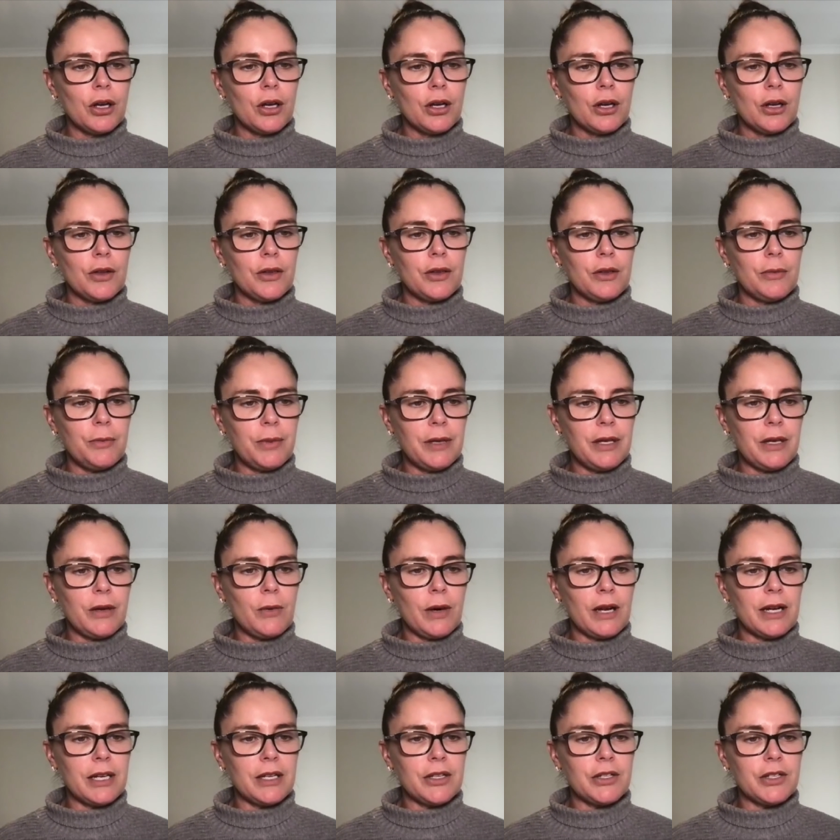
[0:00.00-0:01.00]
the big
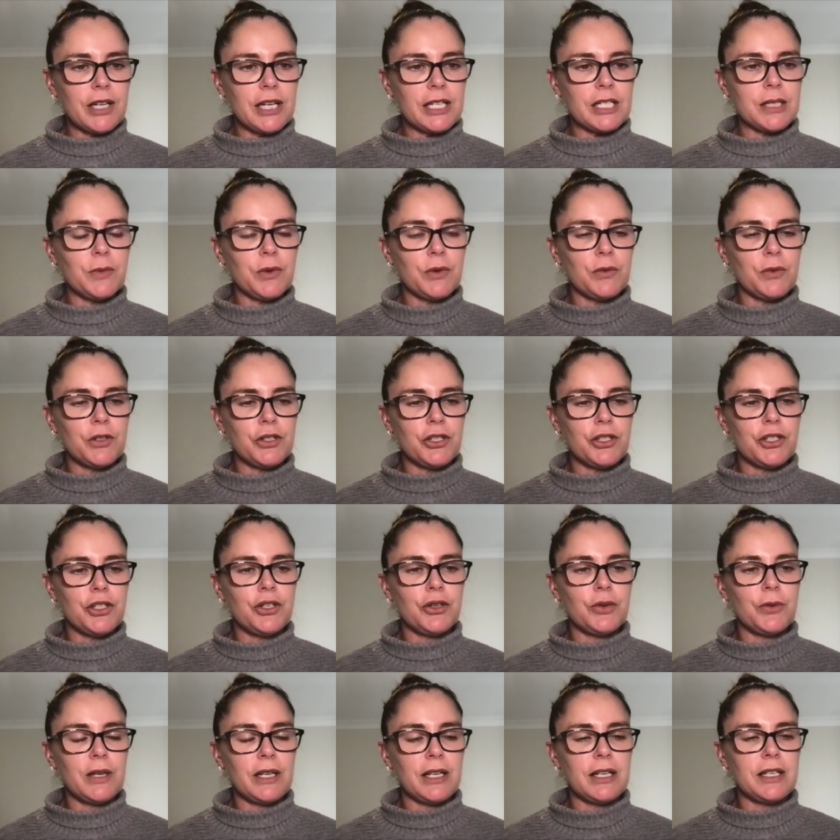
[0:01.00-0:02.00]
one, and Jasper was
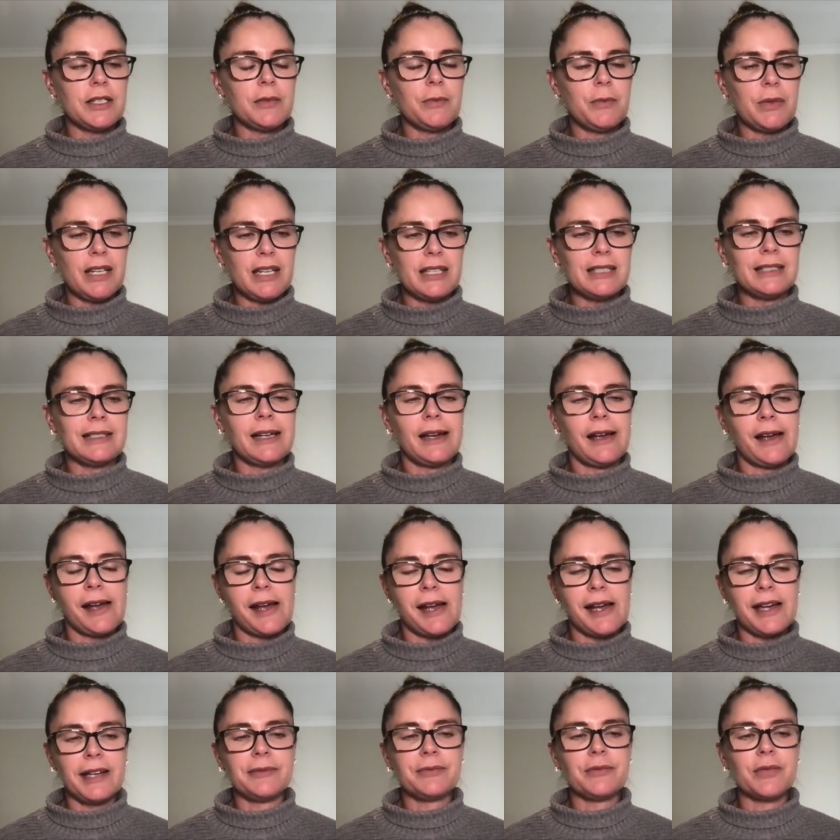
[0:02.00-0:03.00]
chewing his bit.
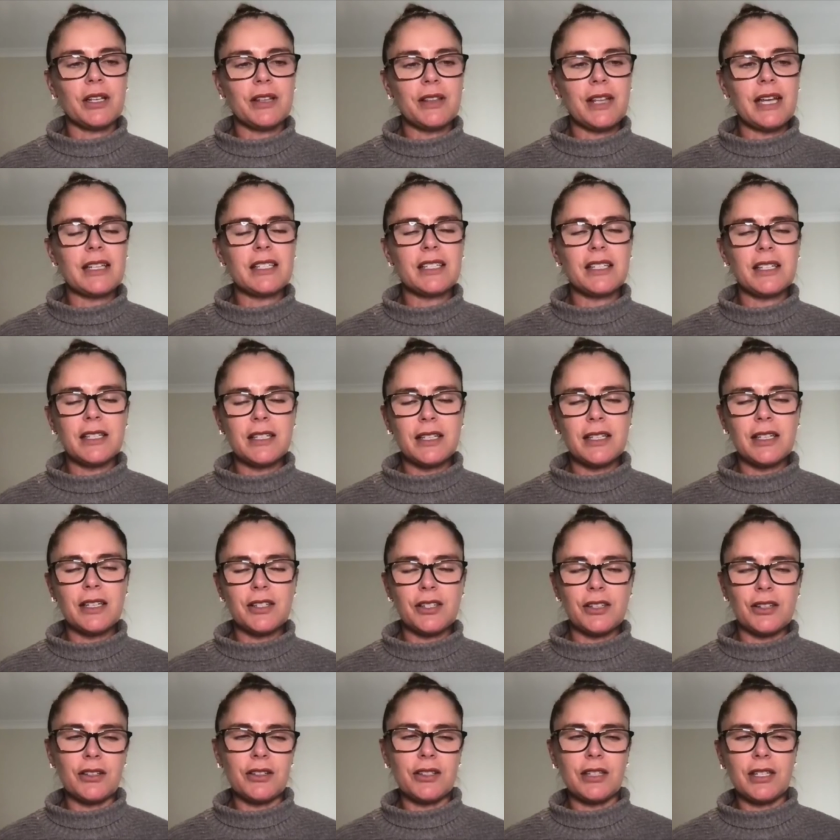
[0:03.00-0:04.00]
Yeah. That's just the
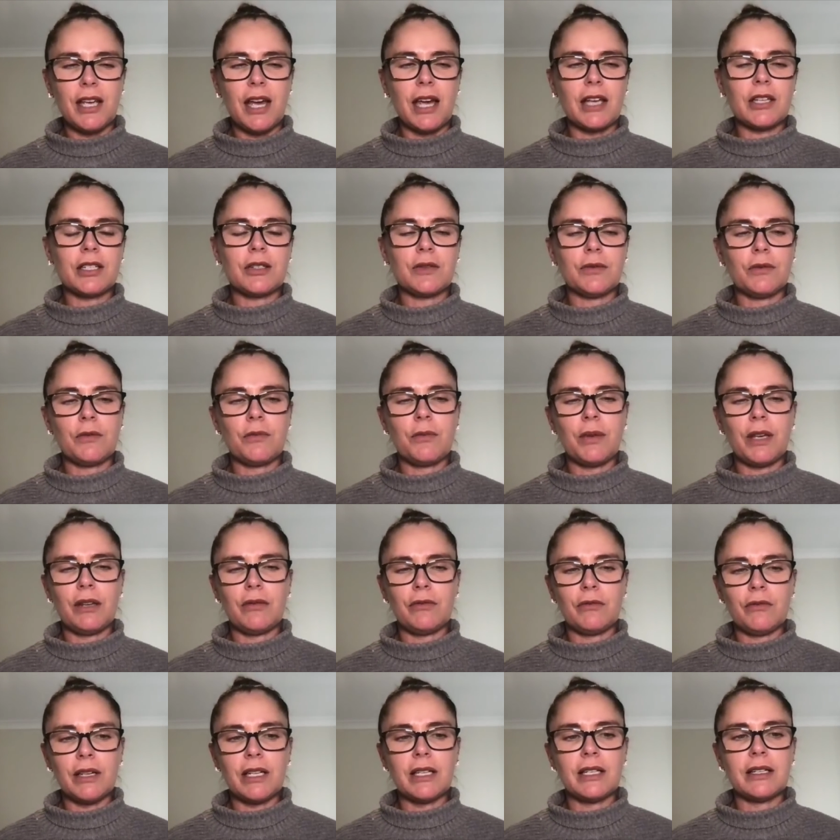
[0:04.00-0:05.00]
association with being
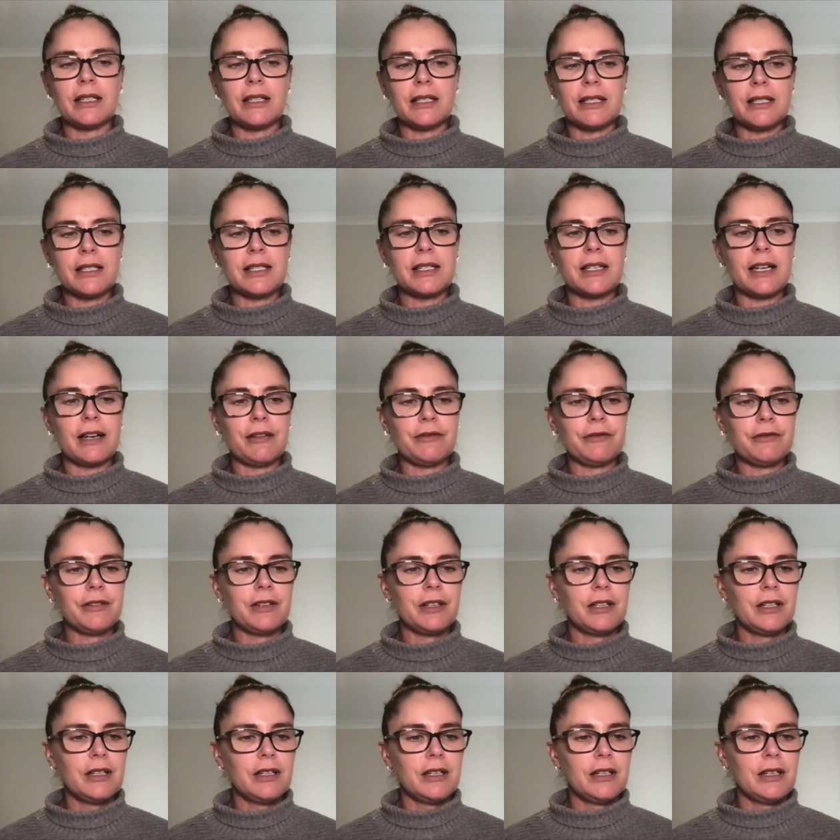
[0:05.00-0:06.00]
ridden and stuff.
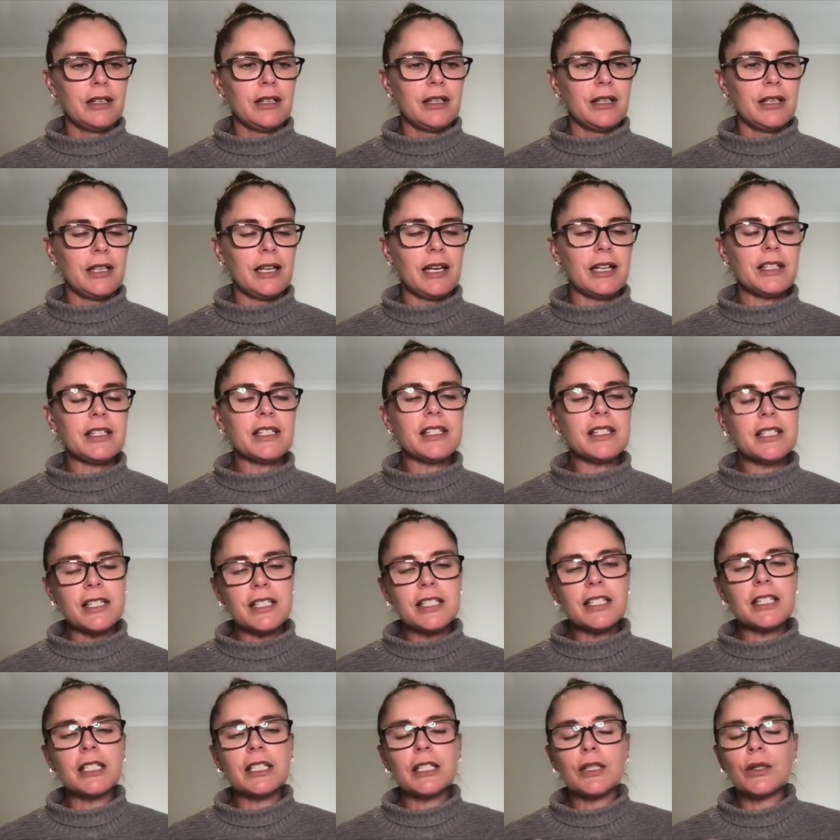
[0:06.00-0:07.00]
Yeah, it's
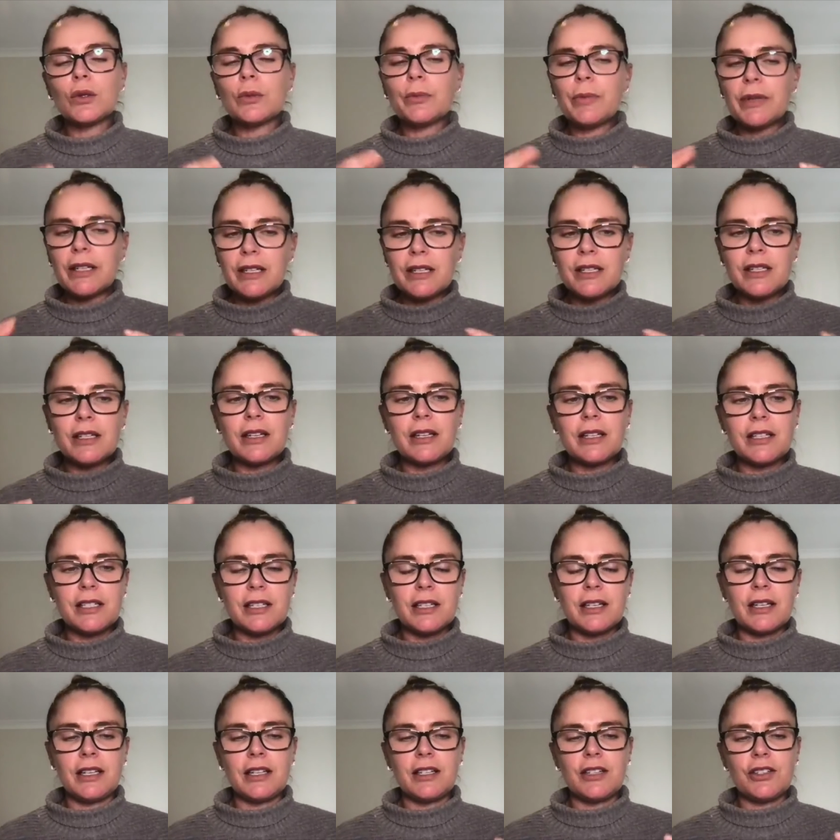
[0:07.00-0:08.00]
just a little bit of,
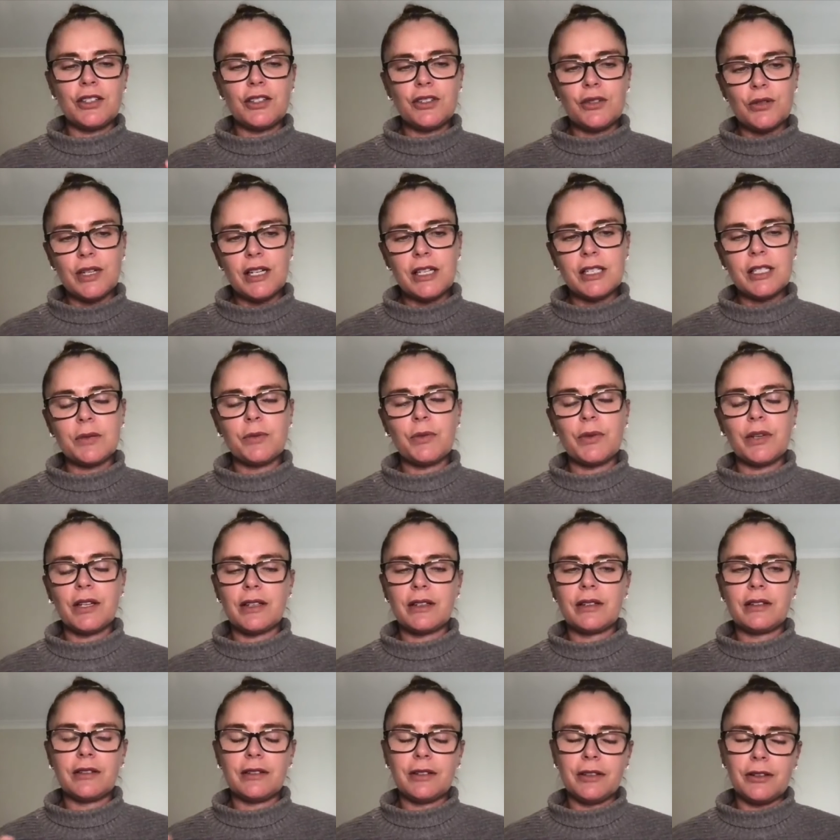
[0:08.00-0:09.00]
it's stress, but
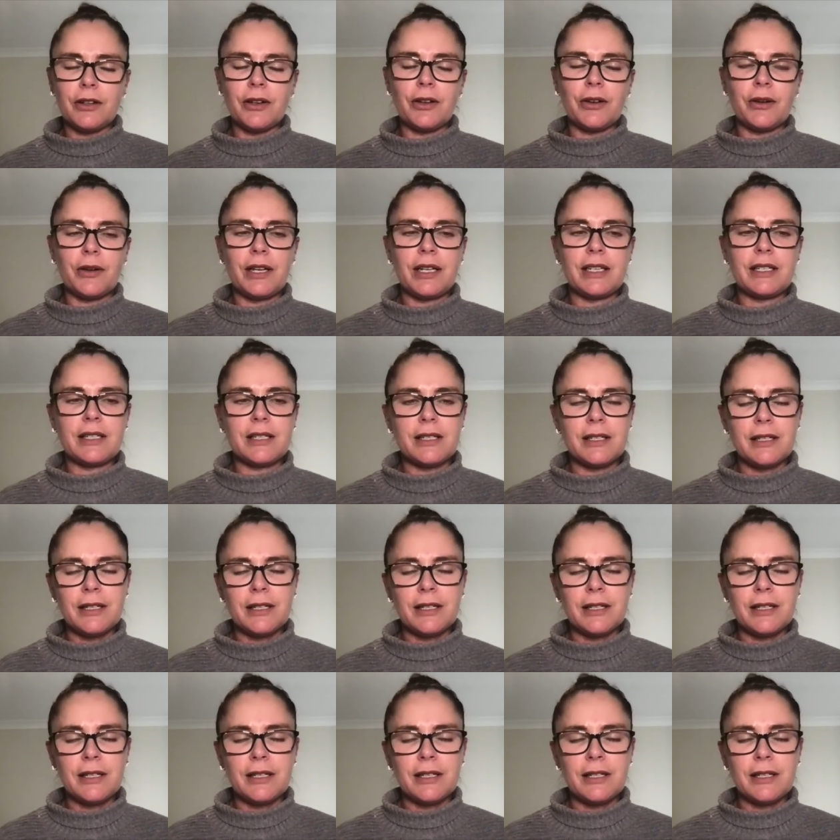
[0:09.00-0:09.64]
it's